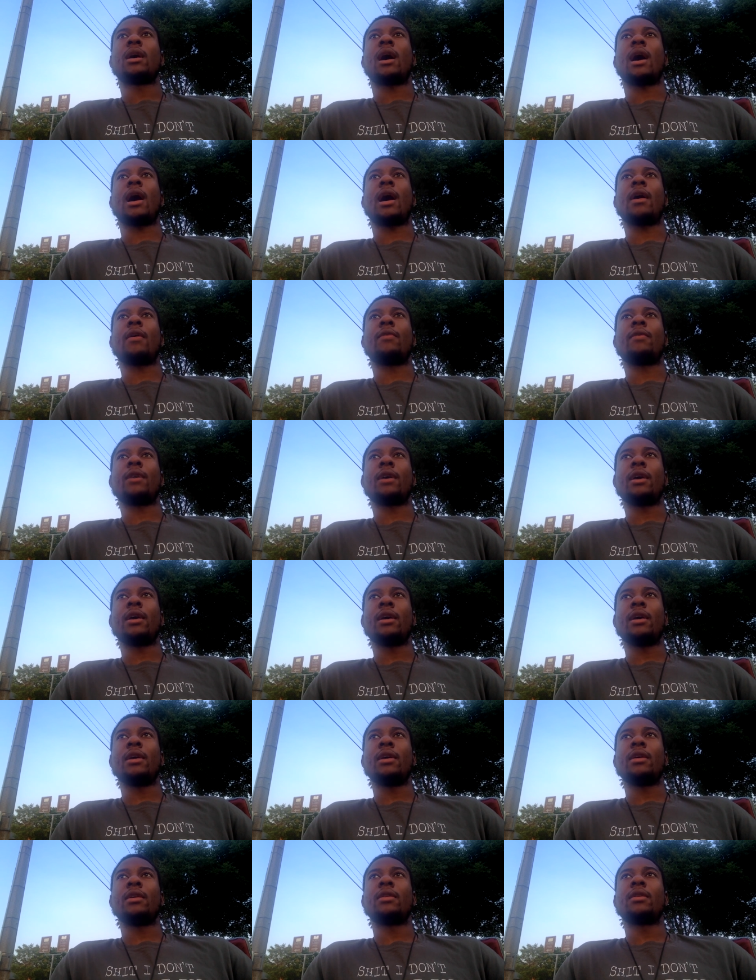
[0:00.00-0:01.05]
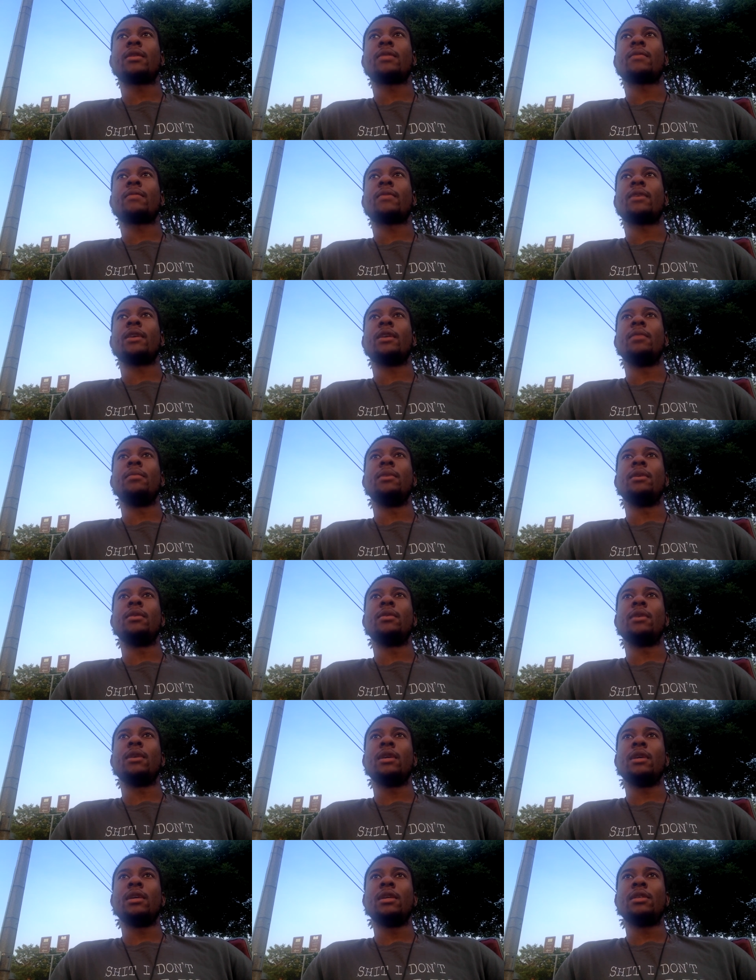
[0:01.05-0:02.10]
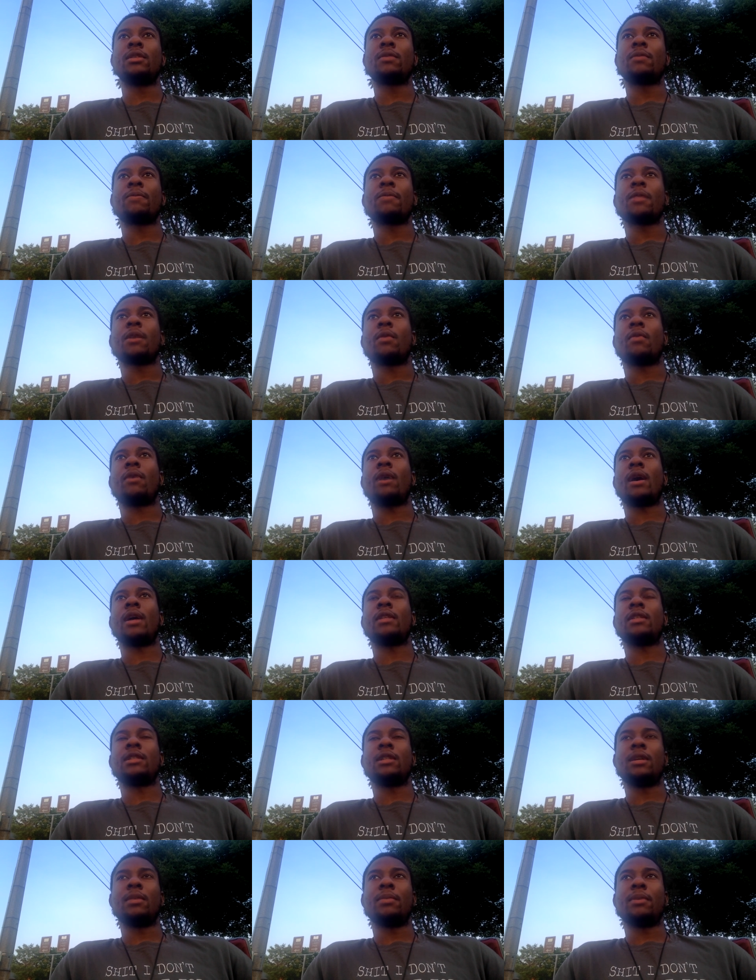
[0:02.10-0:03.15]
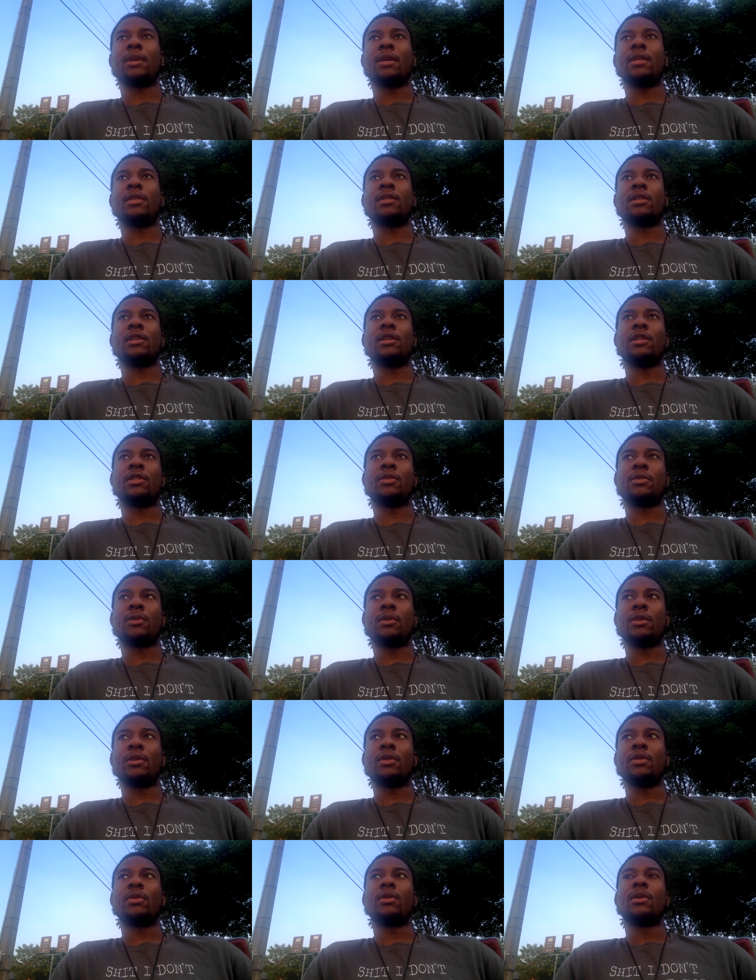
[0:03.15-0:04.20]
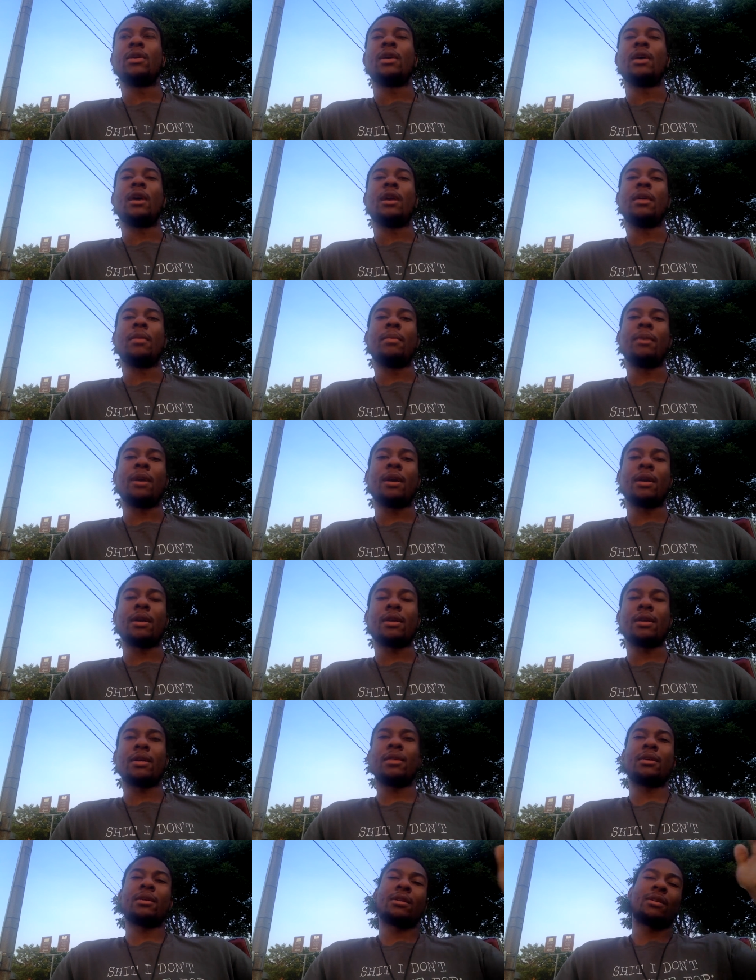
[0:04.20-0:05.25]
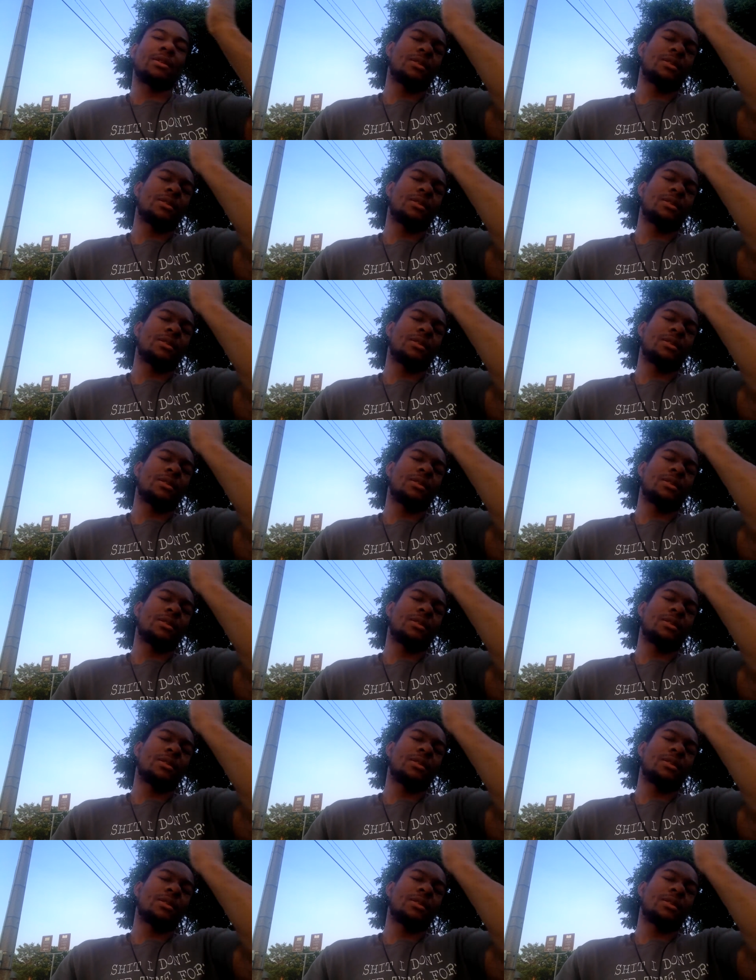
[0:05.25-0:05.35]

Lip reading: Iran in the Middle East rising up against Israel and America.